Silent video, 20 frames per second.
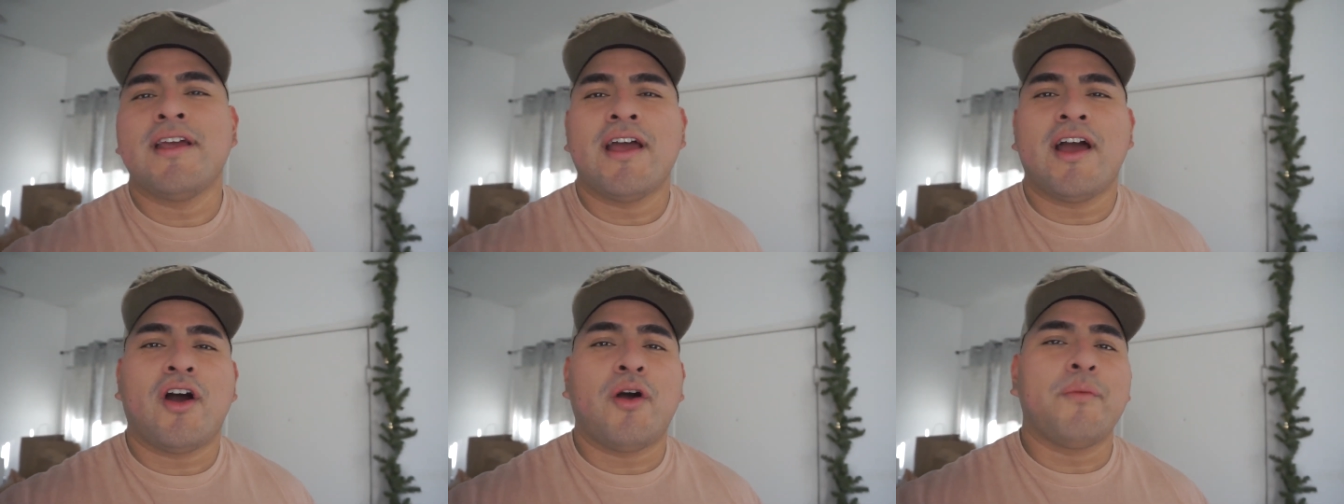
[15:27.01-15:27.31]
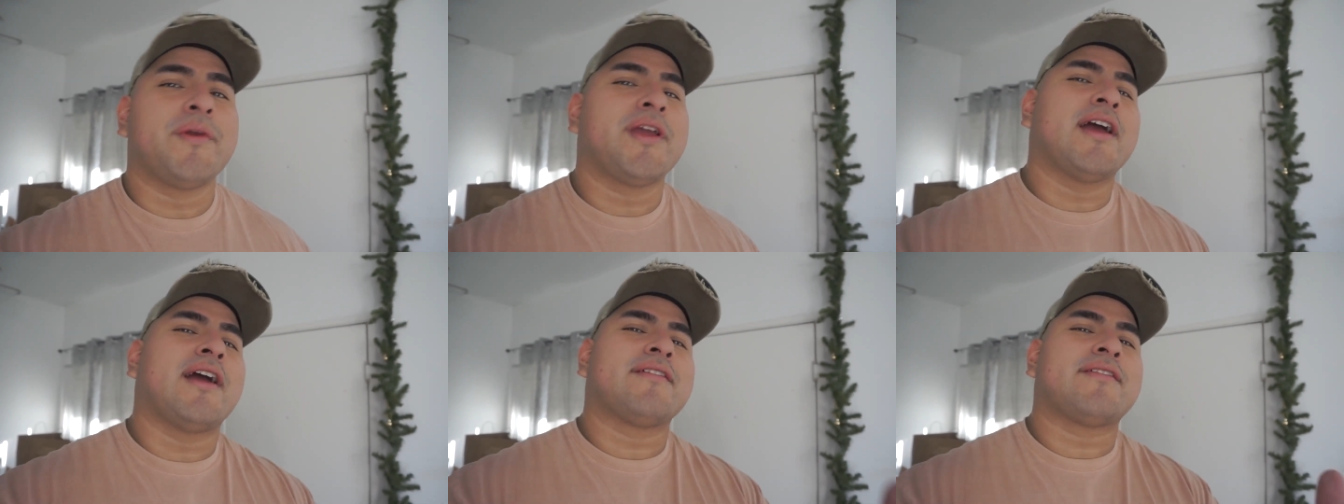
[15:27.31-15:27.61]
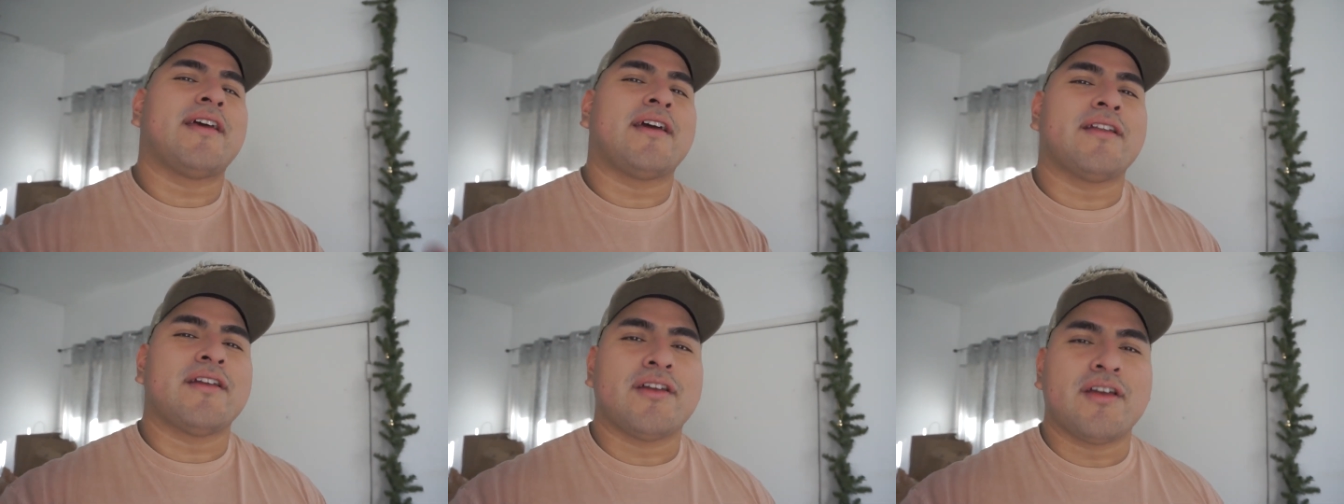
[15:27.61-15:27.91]
I hope you
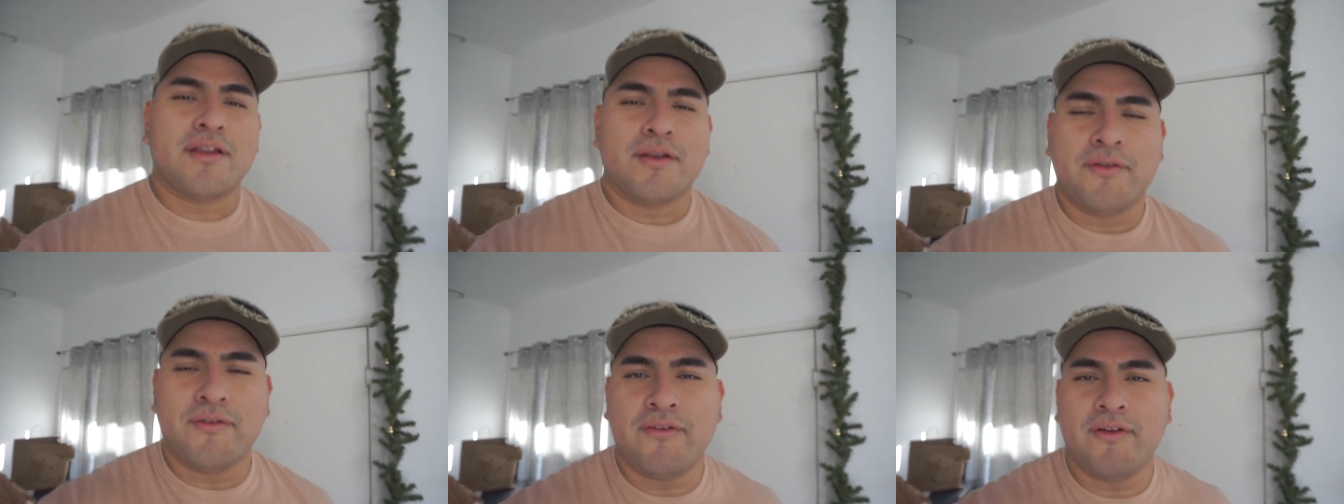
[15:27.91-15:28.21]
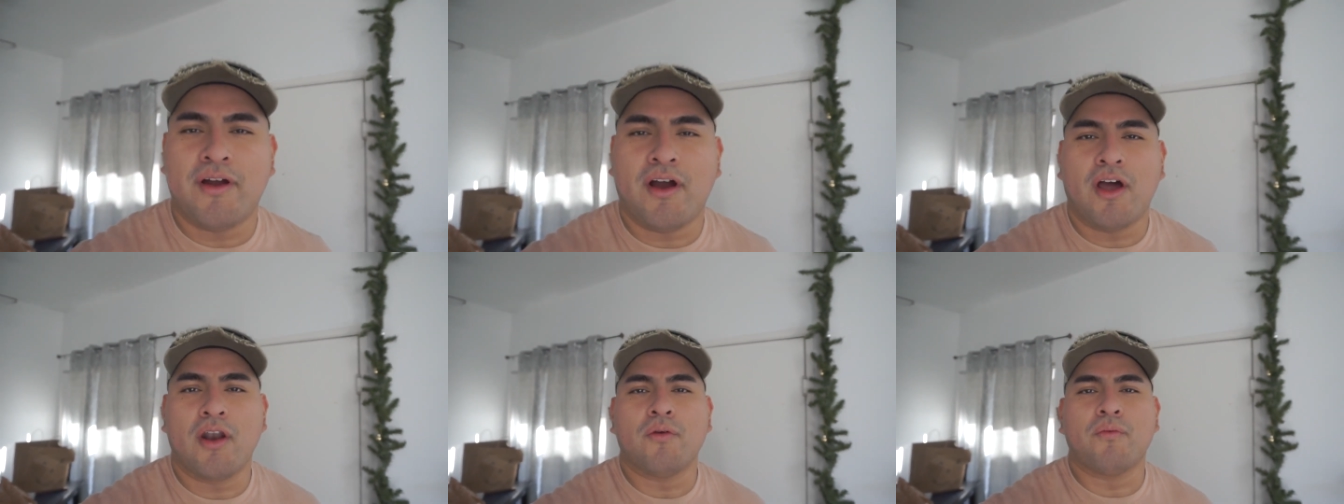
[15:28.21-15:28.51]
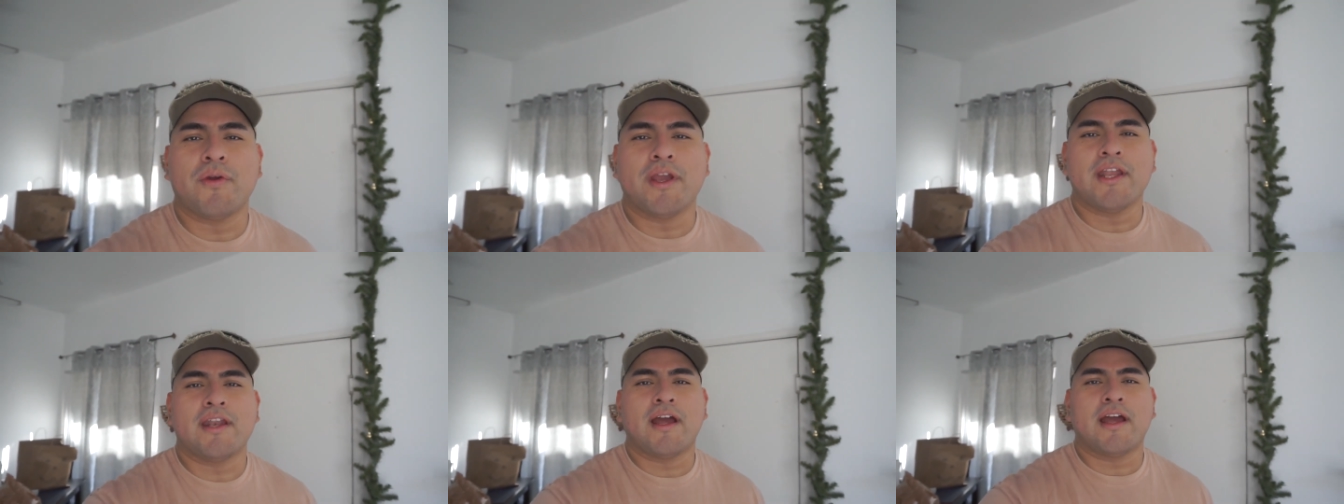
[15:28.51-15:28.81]
guys had a good
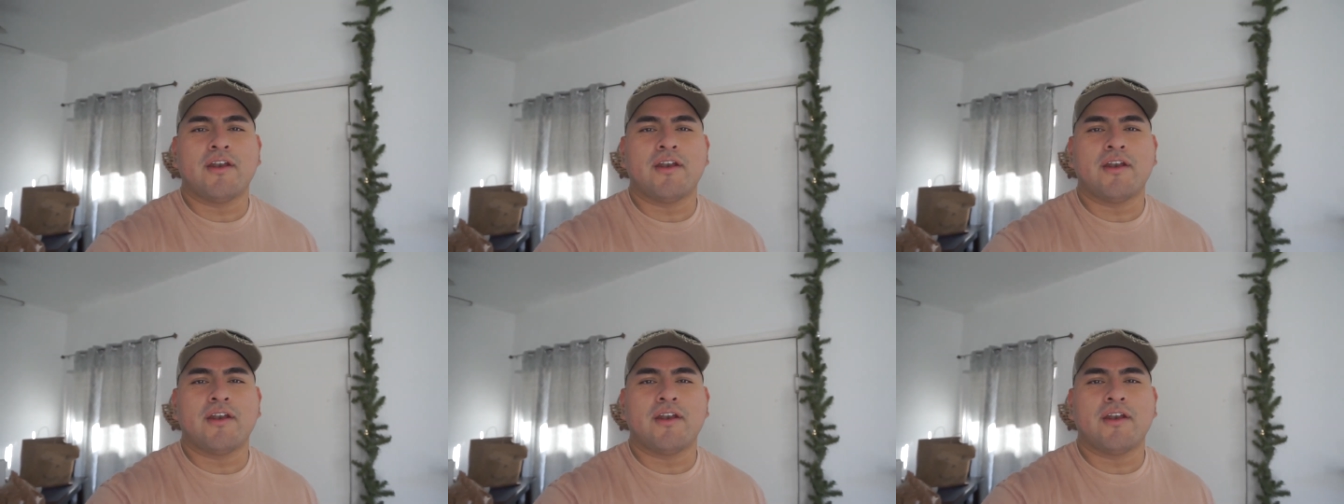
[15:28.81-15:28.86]
Halloween.